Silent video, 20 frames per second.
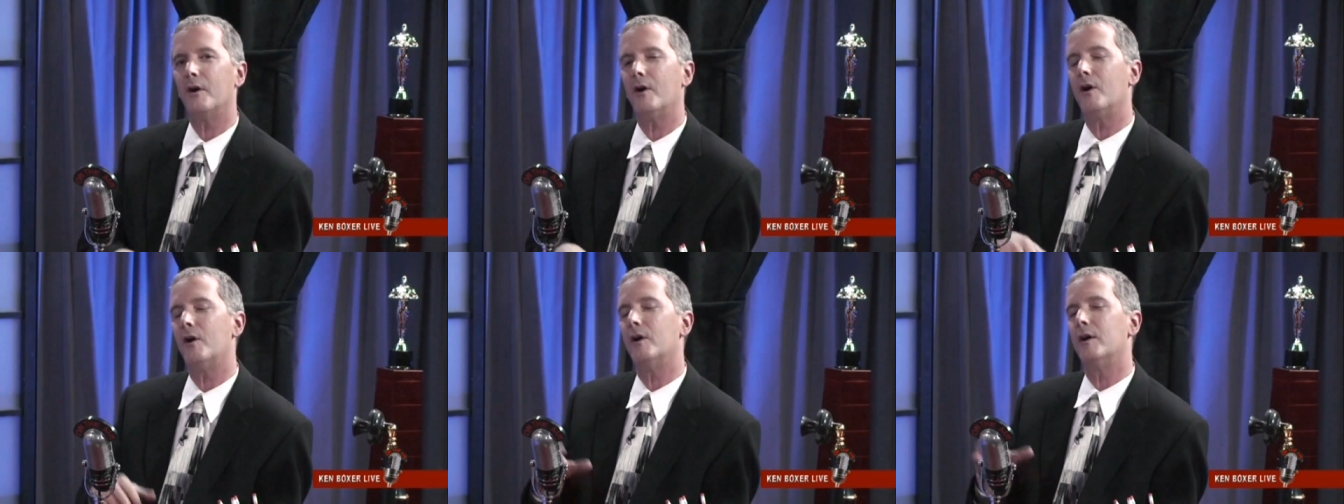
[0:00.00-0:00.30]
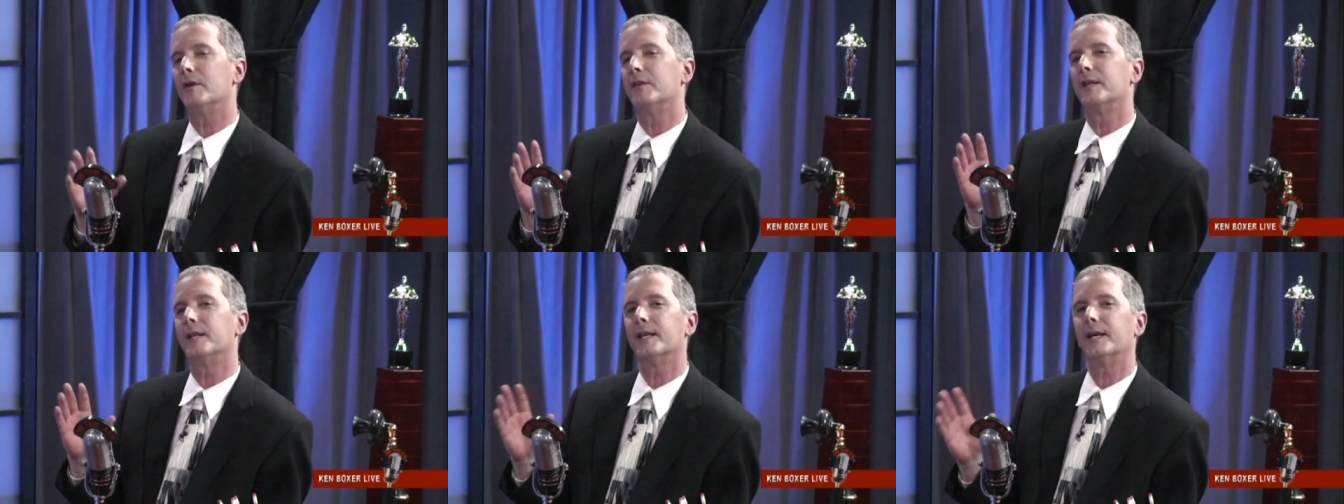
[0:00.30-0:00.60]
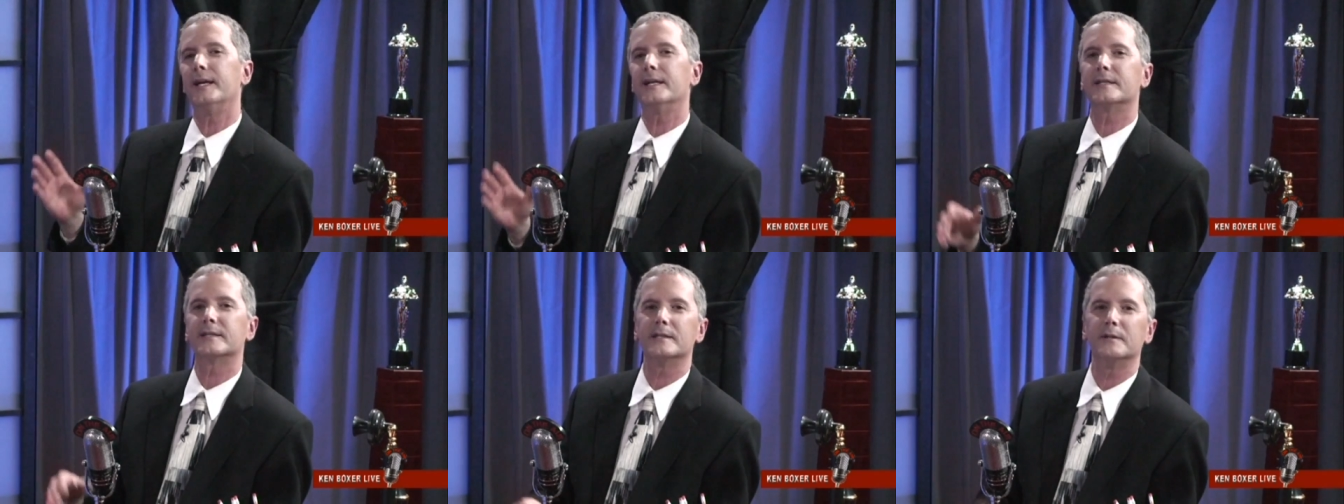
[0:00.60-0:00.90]
all the
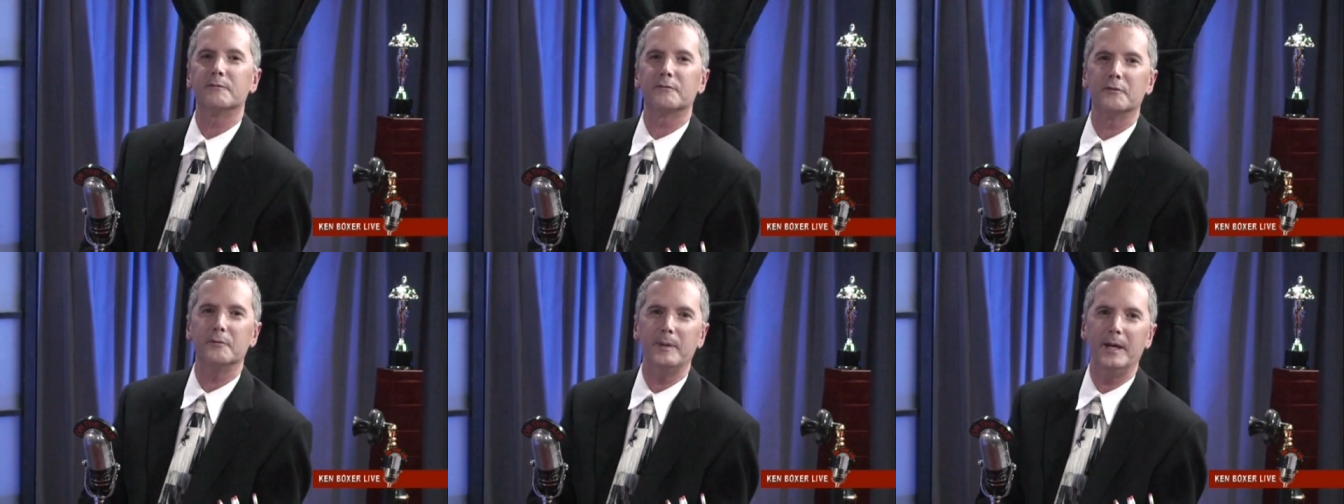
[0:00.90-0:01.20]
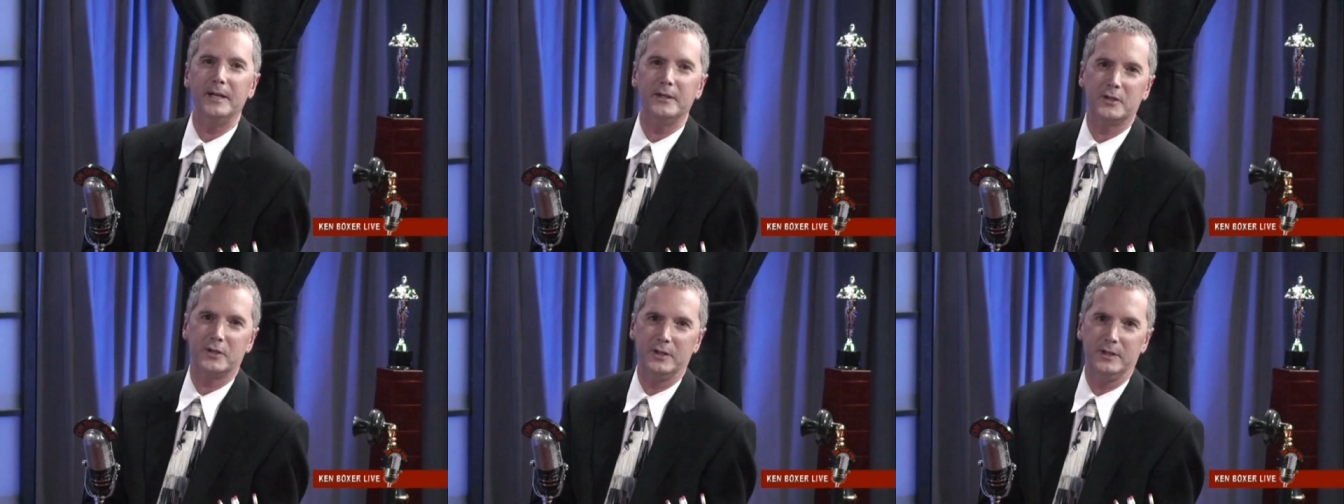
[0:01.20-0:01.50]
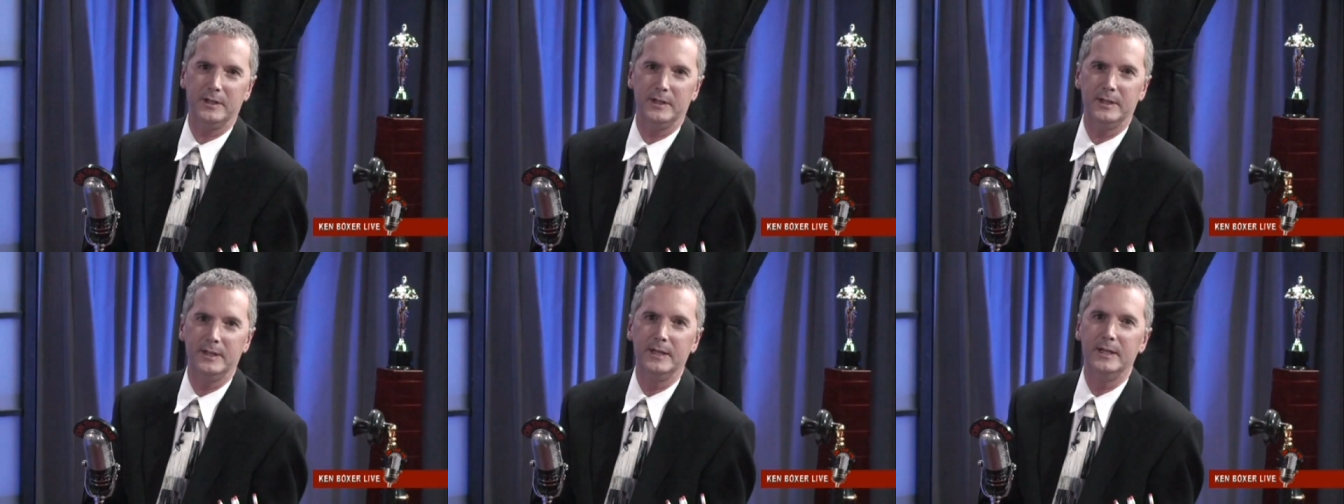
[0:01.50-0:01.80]
latest
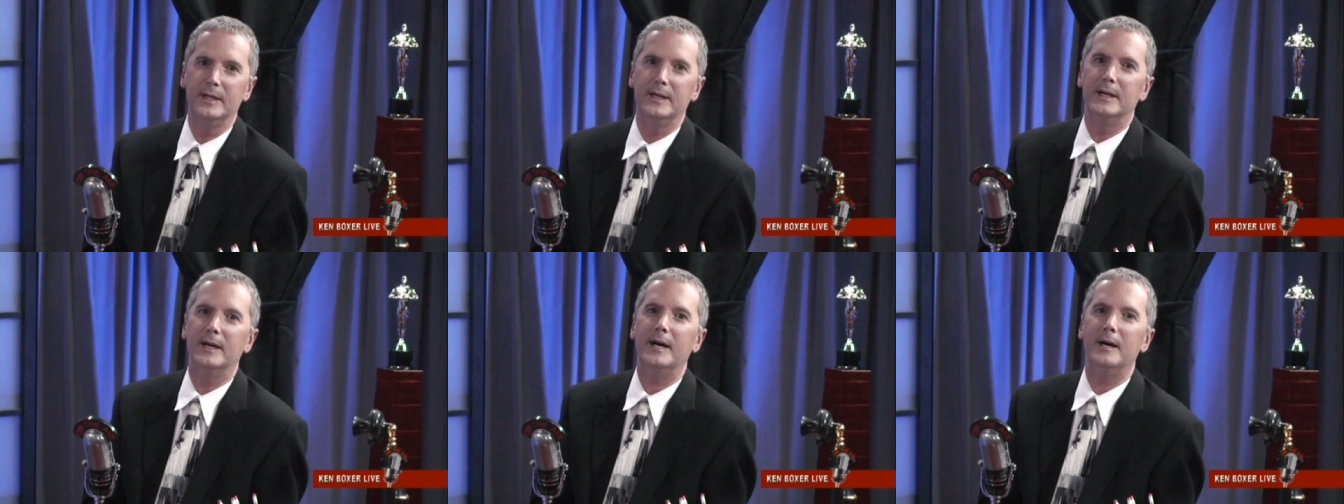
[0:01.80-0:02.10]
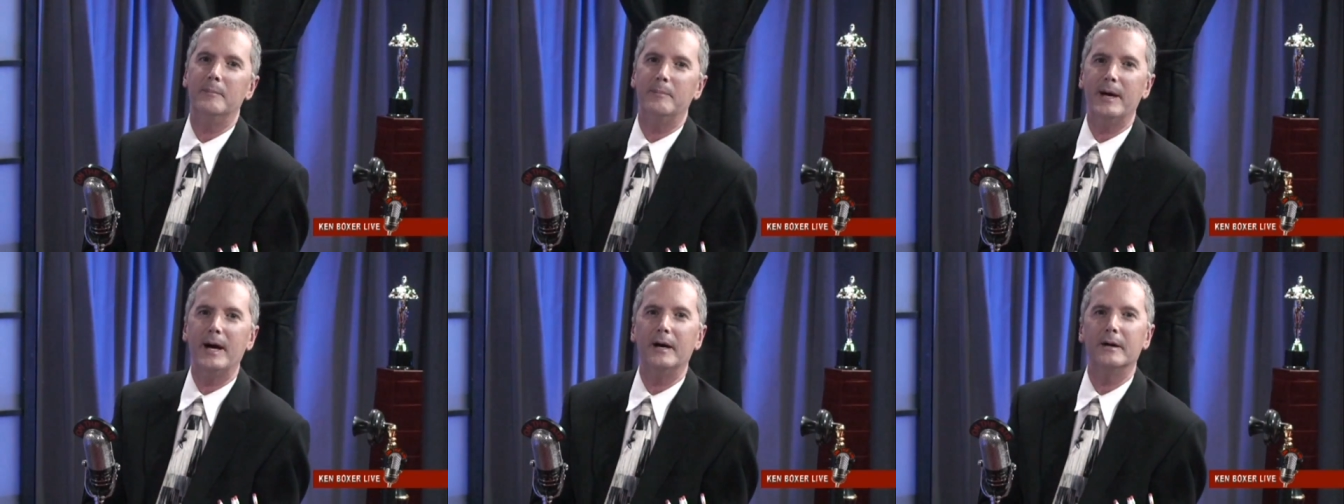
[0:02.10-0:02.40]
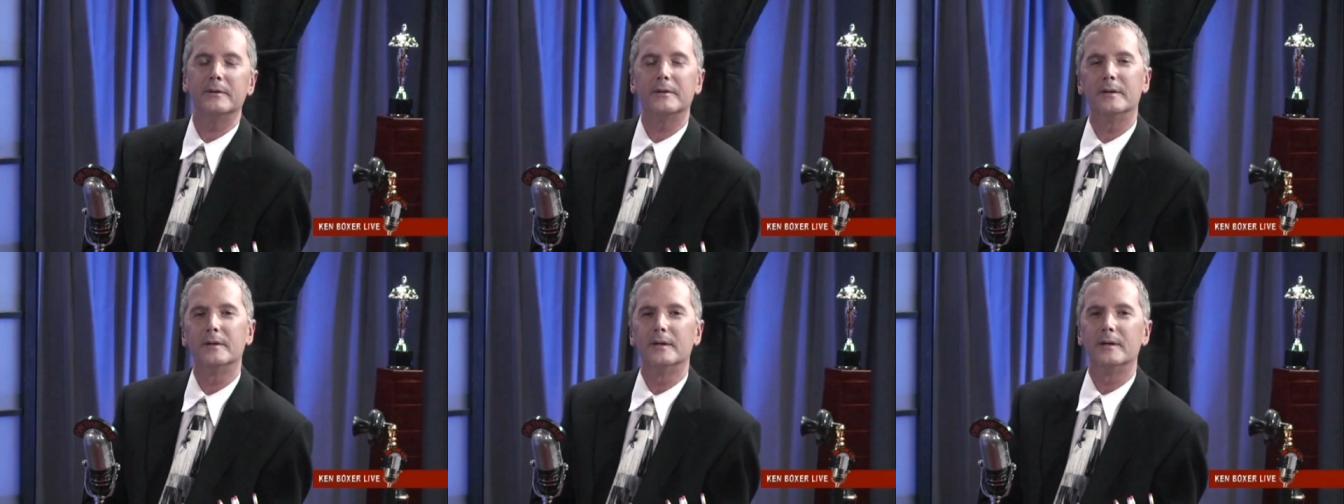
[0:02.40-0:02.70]
information
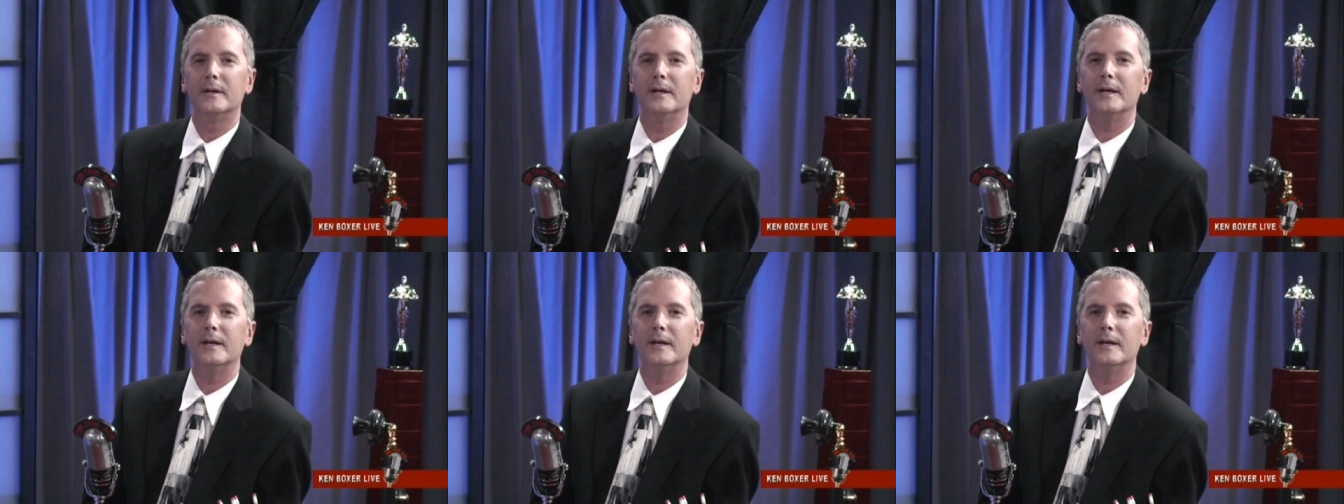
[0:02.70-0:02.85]
about